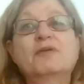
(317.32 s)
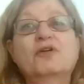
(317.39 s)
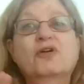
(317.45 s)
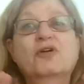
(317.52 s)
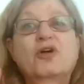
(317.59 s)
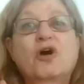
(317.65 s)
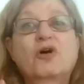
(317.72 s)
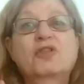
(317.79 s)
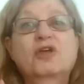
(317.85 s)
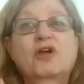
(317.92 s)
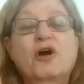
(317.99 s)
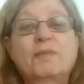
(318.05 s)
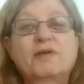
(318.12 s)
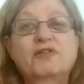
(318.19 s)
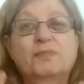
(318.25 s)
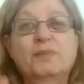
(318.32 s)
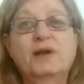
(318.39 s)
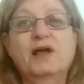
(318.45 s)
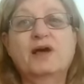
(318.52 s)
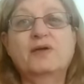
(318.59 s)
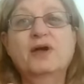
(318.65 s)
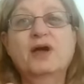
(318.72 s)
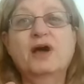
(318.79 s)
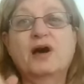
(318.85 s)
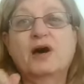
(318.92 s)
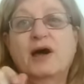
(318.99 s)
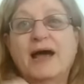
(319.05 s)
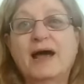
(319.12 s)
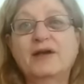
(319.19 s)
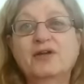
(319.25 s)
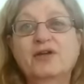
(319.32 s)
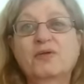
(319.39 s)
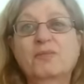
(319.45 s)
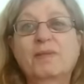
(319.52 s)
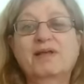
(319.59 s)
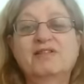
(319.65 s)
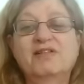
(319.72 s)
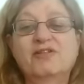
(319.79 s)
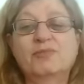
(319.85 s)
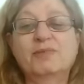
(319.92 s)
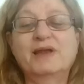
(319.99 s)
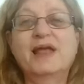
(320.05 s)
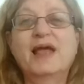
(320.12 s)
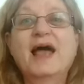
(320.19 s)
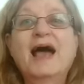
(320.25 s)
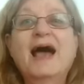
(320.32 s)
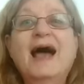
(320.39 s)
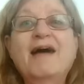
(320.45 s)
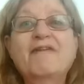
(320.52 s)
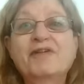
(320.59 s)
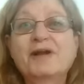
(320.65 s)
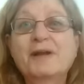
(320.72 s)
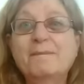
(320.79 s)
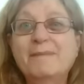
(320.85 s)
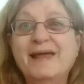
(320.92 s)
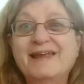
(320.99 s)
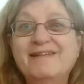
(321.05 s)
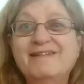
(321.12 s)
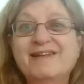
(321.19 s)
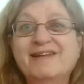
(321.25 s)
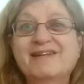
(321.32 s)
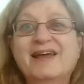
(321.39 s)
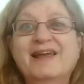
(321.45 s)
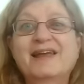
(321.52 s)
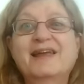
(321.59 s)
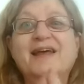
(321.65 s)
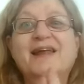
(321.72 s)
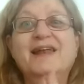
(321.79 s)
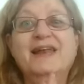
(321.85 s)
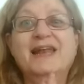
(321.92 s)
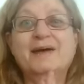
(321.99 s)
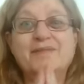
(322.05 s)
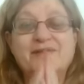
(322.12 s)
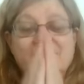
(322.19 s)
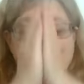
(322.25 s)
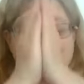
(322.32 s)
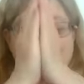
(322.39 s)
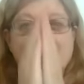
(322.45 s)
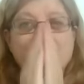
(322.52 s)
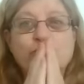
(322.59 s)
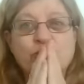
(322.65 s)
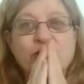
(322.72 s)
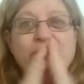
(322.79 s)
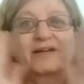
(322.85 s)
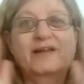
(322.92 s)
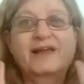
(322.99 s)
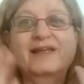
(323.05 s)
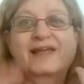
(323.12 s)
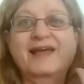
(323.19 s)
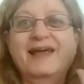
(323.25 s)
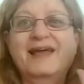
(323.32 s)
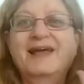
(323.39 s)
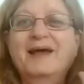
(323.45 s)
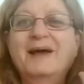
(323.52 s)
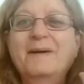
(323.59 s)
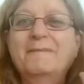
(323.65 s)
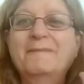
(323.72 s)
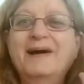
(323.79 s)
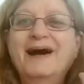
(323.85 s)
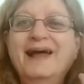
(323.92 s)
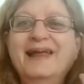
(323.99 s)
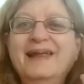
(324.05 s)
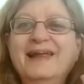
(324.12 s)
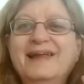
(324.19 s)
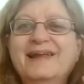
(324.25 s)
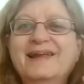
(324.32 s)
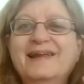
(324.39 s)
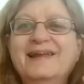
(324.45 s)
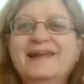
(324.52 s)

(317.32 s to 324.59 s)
You can the comments below are how you can message me. Have an amazing day. Namaste. Take care. Bye.